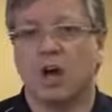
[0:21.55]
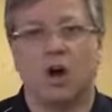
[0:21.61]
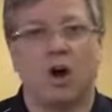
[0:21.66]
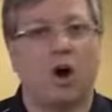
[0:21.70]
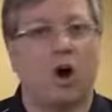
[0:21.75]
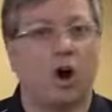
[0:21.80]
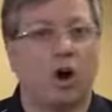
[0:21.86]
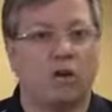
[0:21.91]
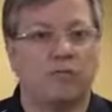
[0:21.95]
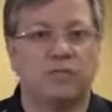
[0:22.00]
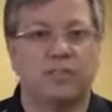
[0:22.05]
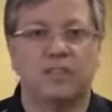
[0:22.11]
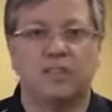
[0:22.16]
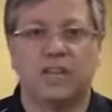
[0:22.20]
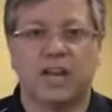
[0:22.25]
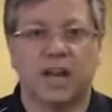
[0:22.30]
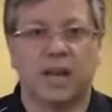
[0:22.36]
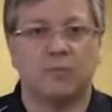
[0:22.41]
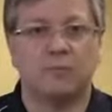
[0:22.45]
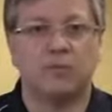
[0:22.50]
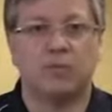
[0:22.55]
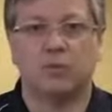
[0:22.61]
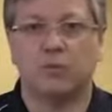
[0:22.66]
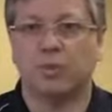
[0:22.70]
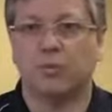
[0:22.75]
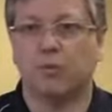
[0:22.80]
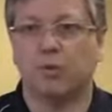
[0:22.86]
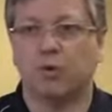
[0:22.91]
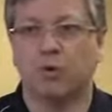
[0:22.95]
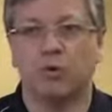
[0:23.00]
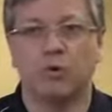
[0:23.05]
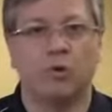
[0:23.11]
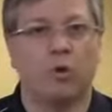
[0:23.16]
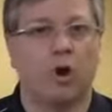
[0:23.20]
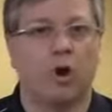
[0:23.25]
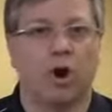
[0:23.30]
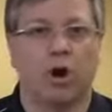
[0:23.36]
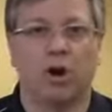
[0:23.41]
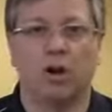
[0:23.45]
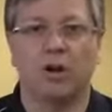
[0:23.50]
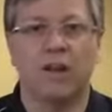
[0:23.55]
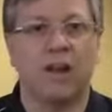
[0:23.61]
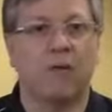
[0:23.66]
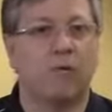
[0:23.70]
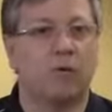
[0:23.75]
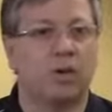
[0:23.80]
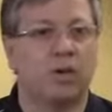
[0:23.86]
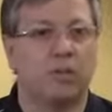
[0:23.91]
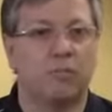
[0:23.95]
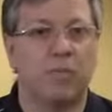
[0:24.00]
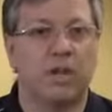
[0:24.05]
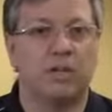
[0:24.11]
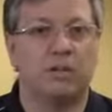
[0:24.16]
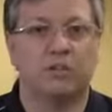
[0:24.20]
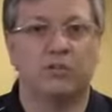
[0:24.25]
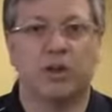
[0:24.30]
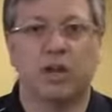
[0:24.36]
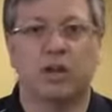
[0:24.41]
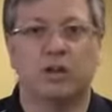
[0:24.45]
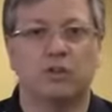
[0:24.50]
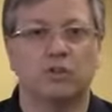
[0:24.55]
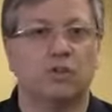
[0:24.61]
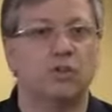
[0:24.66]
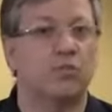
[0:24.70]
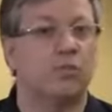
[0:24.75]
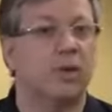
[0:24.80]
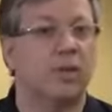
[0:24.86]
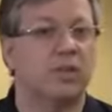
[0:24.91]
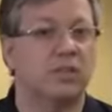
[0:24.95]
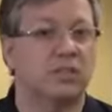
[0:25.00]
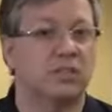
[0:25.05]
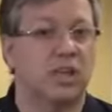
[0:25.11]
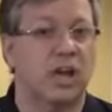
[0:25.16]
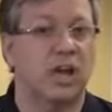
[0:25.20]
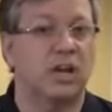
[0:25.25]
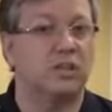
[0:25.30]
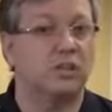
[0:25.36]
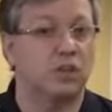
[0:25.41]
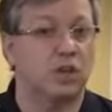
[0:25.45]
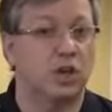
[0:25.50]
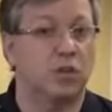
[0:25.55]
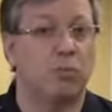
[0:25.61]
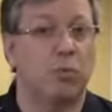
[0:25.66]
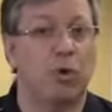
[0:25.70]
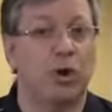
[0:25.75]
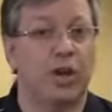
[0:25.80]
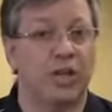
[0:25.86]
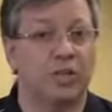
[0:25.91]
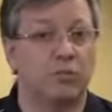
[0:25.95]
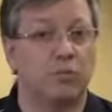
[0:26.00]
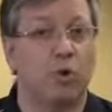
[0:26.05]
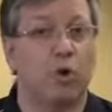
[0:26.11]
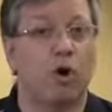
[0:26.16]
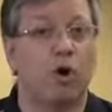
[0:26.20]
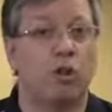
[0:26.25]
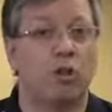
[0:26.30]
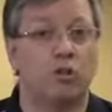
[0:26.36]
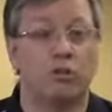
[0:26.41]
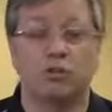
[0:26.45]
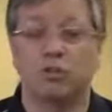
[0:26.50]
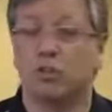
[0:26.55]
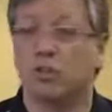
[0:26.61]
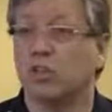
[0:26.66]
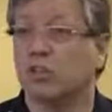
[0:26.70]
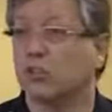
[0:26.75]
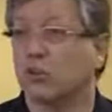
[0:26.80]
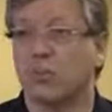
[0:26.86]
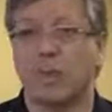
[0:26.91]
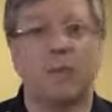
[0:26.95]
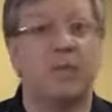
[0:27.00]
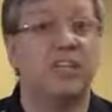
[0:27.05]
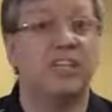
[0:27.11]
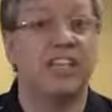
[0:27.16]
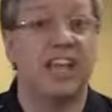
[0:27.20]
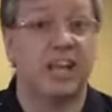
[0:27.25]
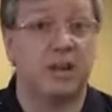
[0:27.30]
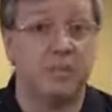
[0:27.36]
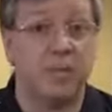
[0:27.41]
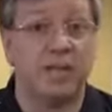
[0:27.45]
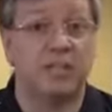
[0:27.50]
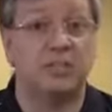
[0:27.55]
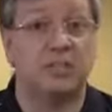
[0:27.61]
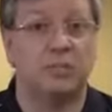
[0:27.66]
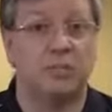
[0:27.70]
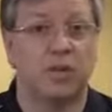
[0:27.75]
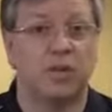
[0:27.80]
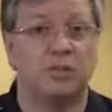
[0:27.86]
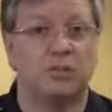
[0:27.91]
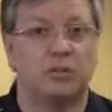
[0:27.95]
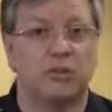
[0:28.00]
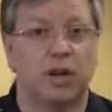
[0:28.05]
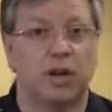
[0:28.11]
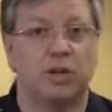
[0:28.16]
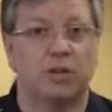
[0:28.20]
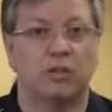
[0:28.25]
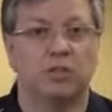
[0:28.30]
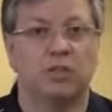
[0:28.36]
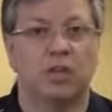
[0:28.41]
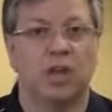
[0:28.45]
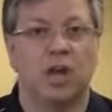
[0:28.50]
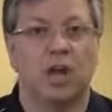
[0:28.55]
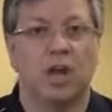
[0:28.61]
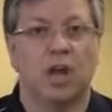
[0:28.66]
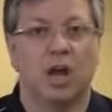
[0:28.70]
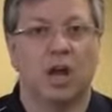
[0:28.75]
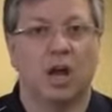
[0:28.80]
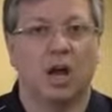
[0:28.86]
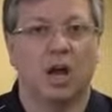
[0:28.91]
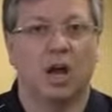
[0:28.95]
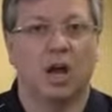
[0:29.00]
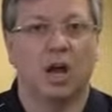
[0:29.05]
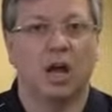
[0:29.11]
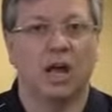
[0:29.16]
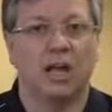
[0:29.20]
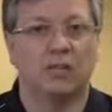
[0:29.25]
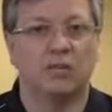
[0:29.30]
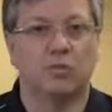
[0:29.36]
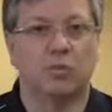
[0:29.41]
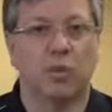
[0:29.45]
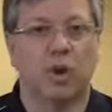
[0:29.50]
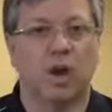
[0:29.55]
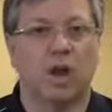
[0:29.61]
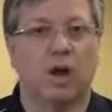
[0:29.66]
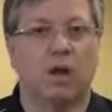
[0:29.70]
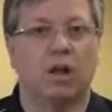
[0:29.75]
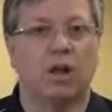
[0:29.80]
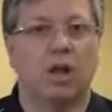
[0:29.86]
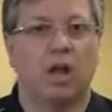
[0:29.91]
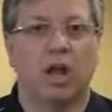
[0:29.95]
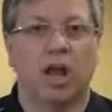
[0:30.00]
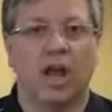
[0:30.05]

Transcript: Oftentimes there are people who are network administrators who've been assigned SharePoint as part of those duties, or maybe database administrators as well.